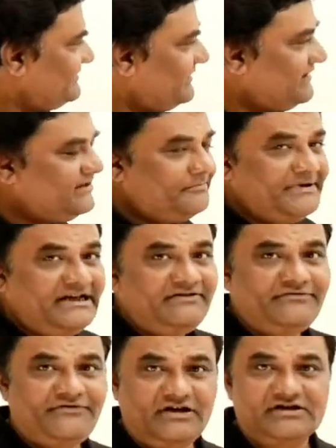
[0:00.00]
inside the
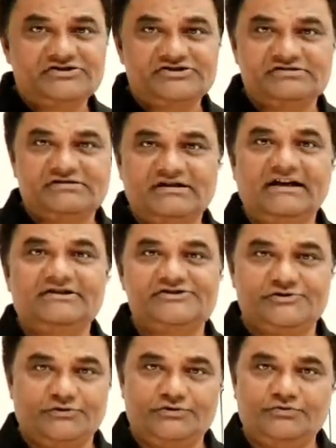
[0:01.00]
main function
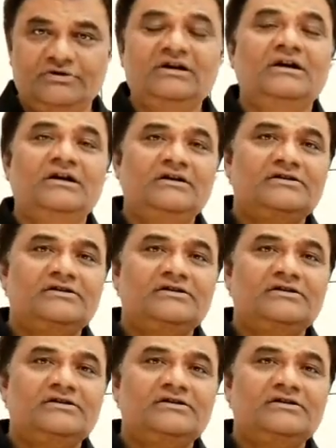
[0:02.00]
and show you.